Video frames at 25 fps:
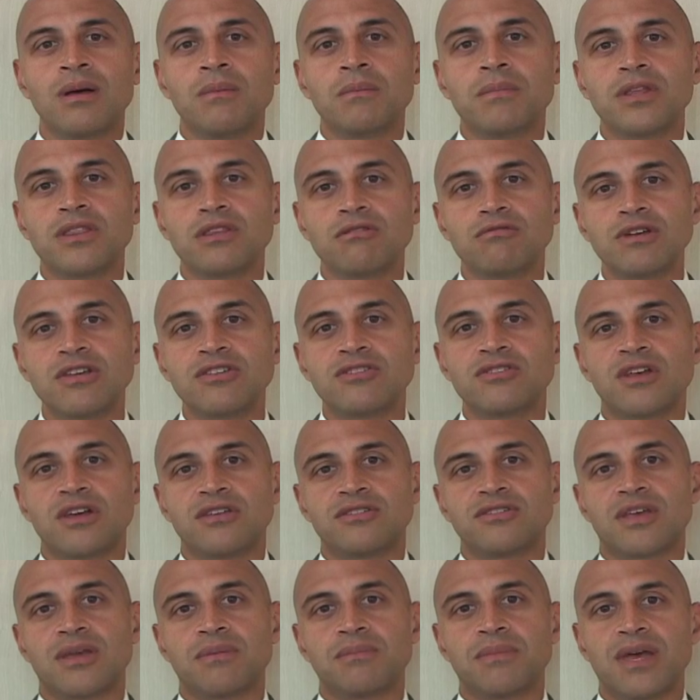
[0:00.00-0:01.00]
But the reason I
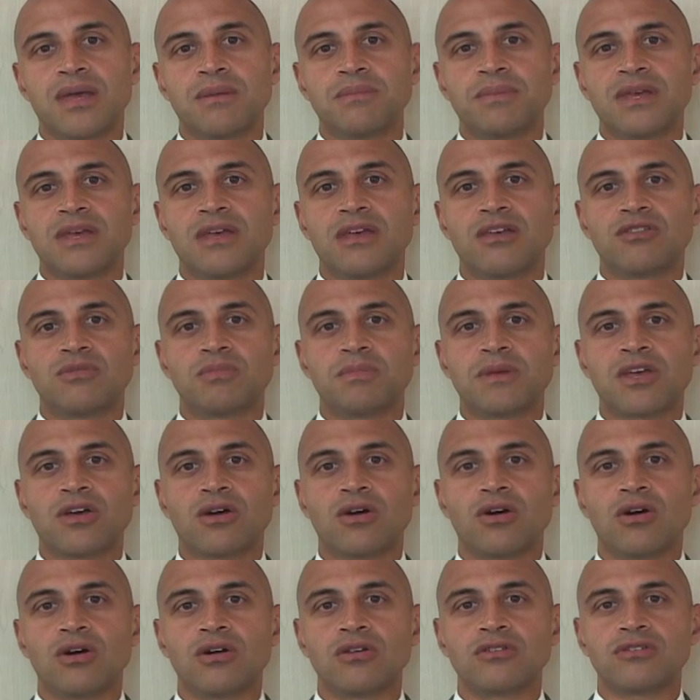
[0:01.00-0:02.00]
say maybe is
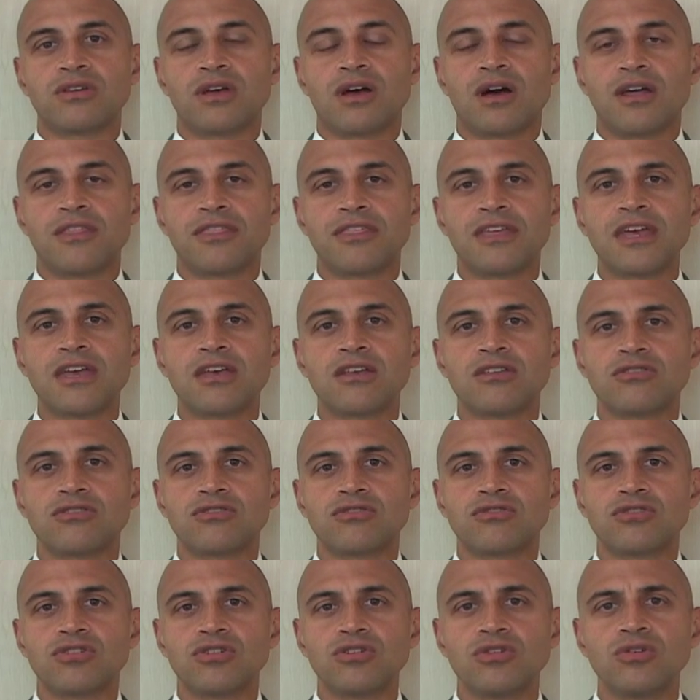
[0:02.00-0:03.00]
because I think it's
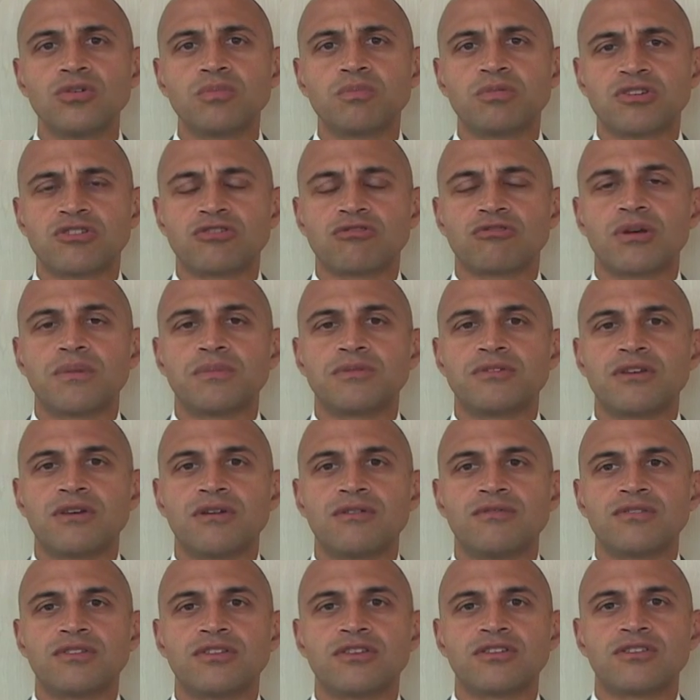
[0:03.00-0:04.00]
too
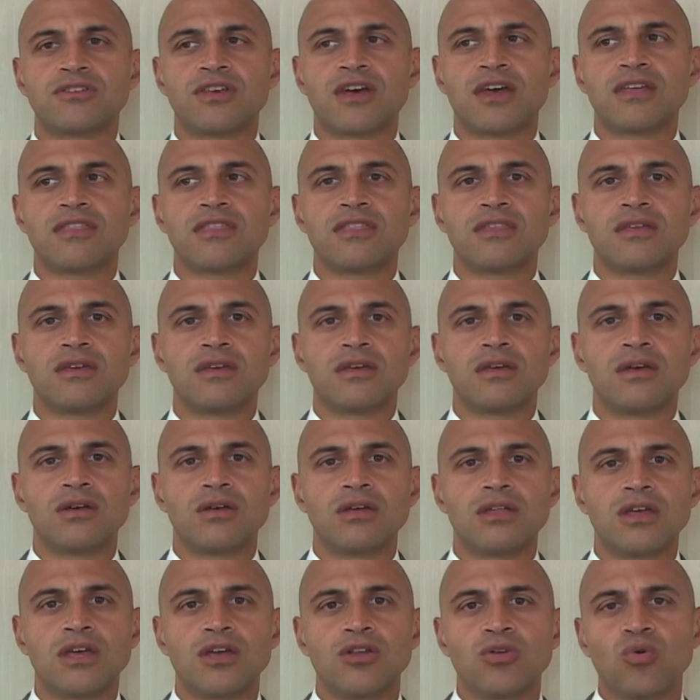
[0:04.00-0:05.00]
prescriptive to say
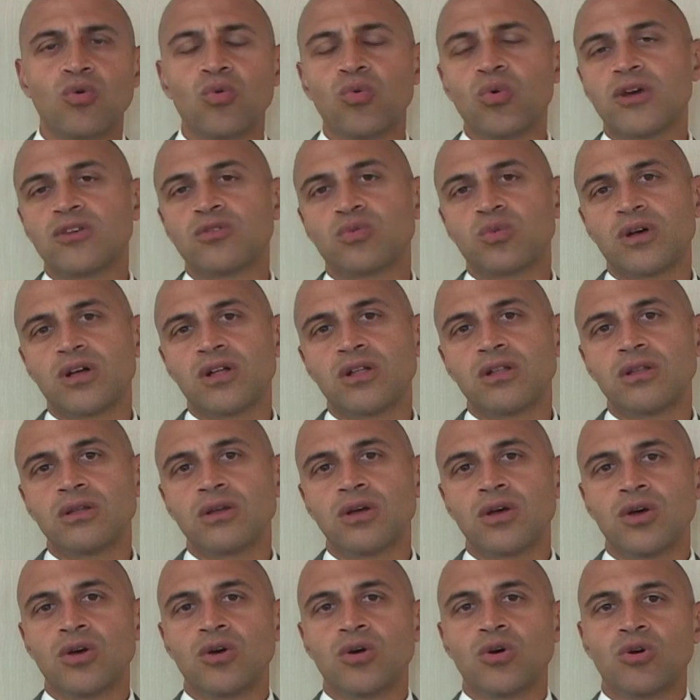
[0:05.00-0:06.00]
it always will
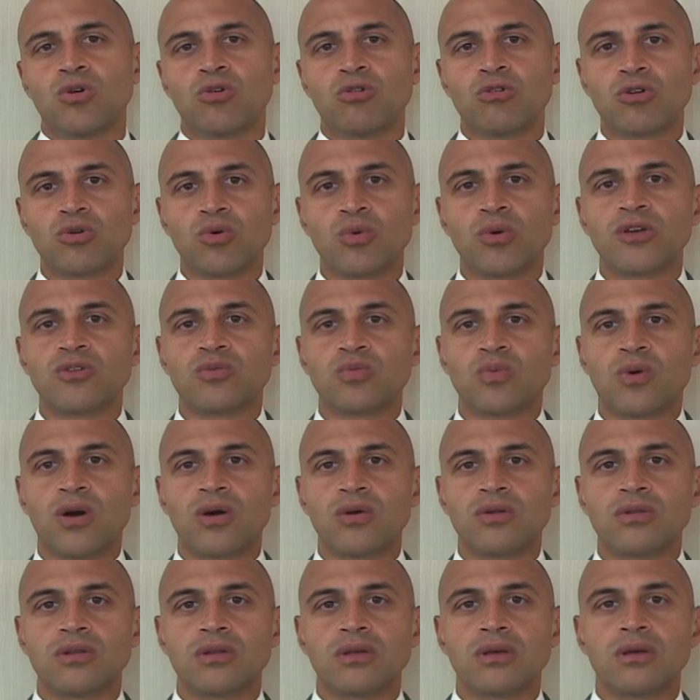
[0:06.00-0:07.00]
or it always
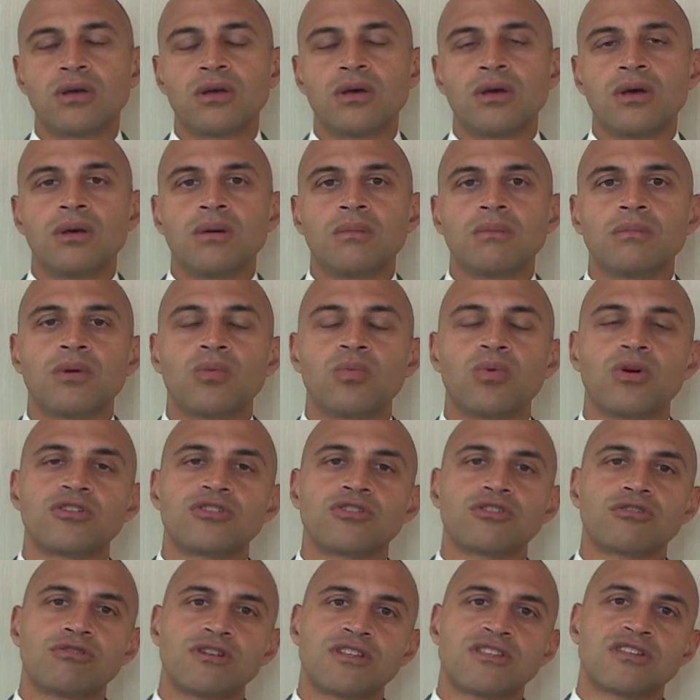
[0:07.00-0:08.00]
won't. But
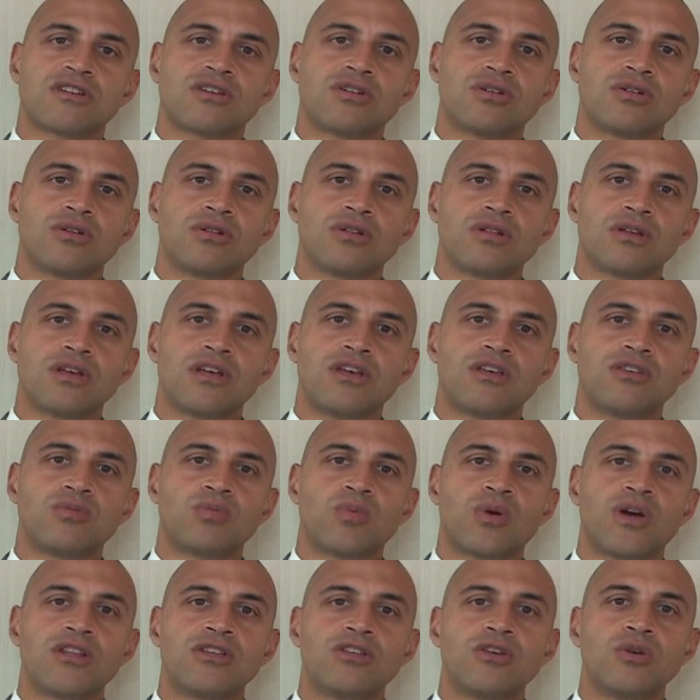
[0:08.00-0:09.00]
what's critical is
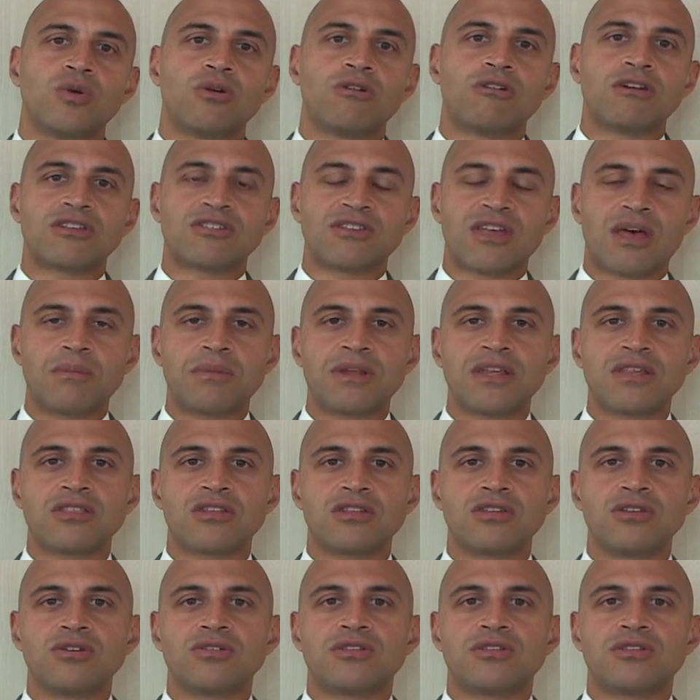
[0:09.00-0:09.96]
when you are examining the new